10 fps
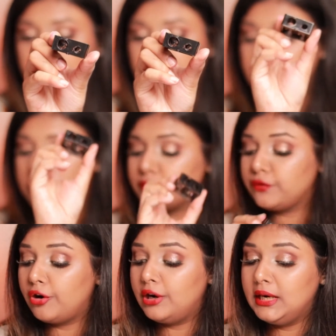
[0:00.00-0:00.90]
is
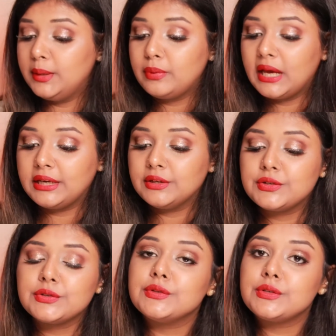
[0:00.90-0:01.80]
for lip
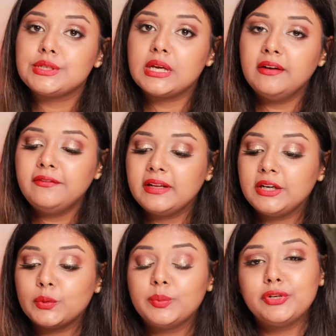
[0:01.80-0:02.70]
liners and stuff, and
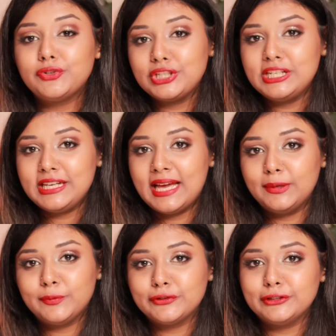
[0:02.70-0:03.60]
it will be really
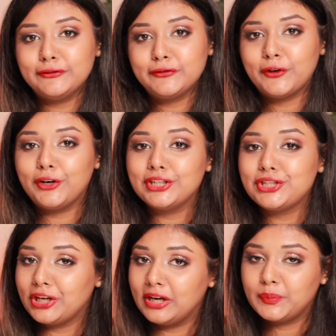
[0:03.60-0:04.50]
helpful for
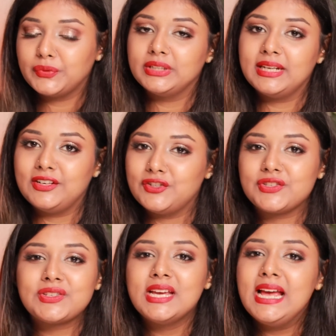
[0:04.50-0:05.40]
sharpen and
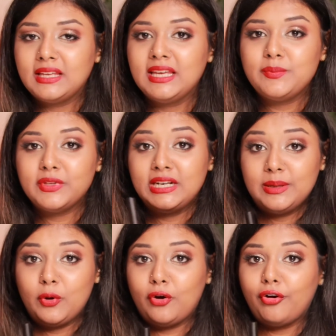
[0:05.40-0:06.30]
just keep the
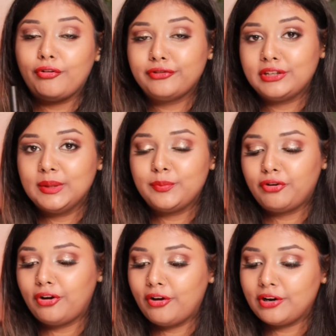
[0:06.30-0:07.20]
nib of the lip
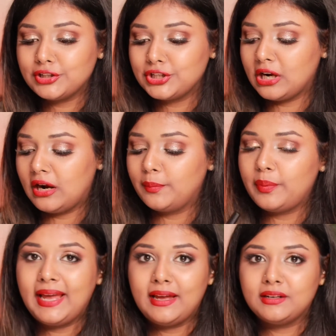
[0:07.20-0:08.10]
crayon sharp
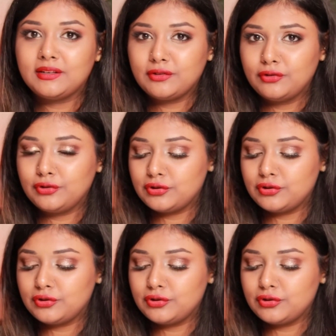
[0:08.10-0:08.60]
and good